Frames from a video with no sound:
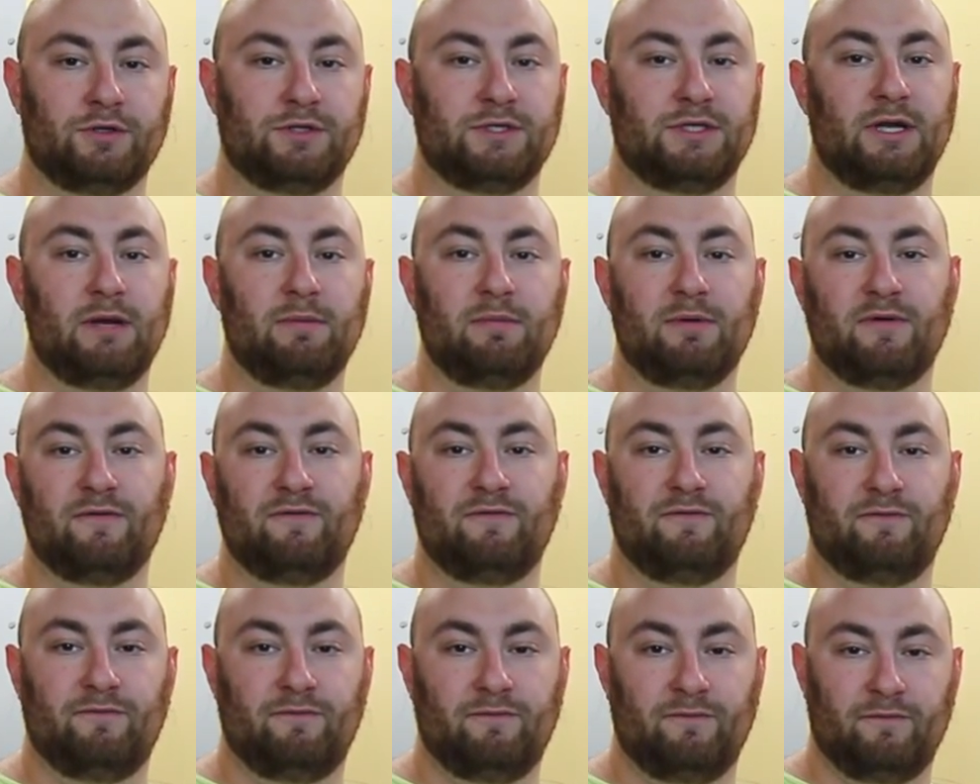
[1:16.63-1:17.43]
There's a number
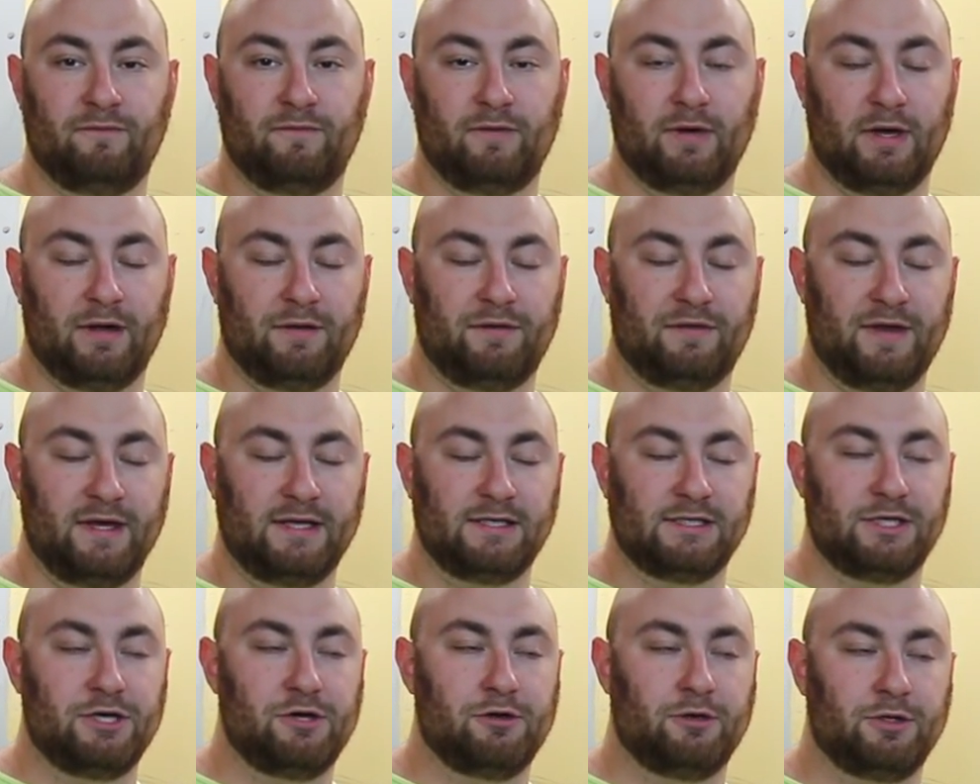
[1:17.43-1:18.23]
of uh,
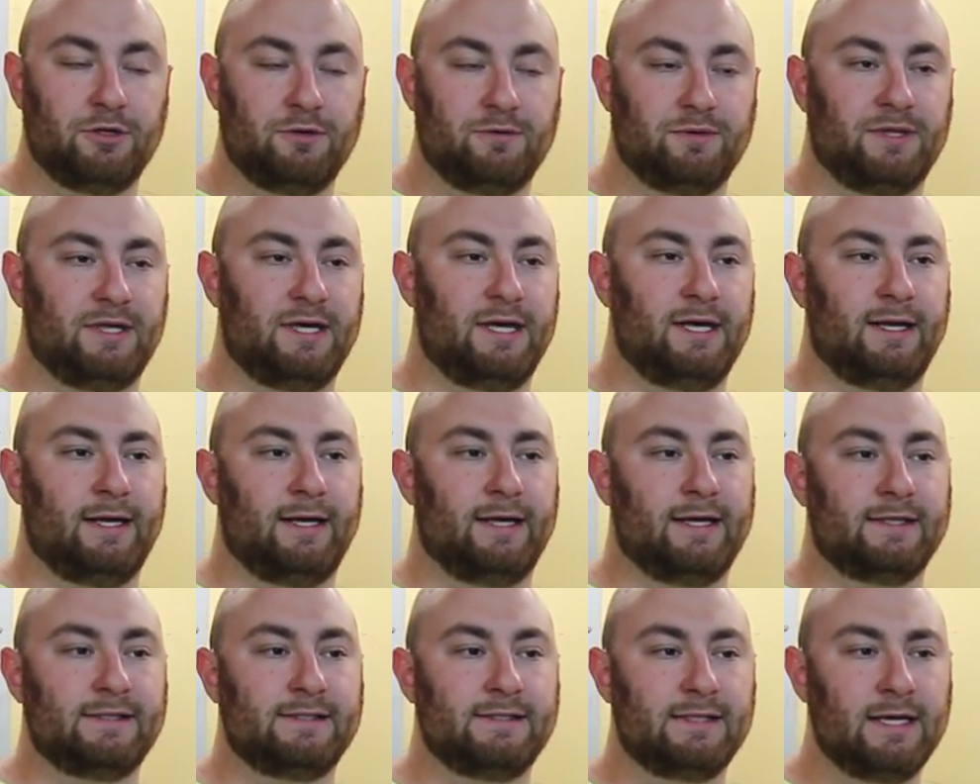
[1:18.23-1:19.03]
things that you can do with the
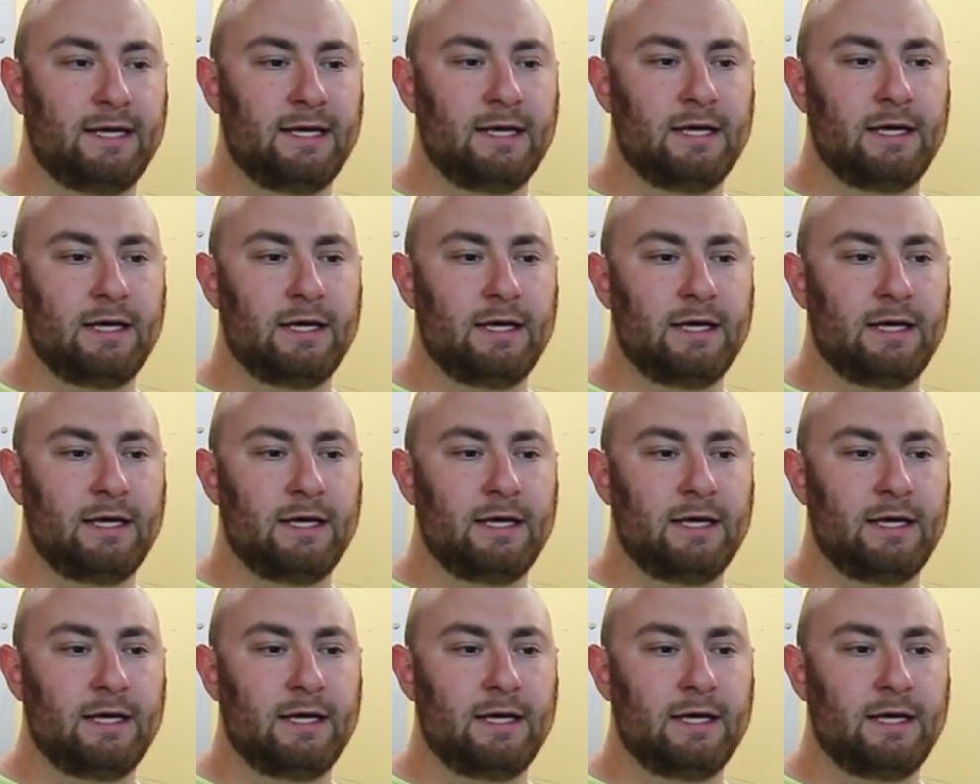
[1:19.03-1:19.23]
ingots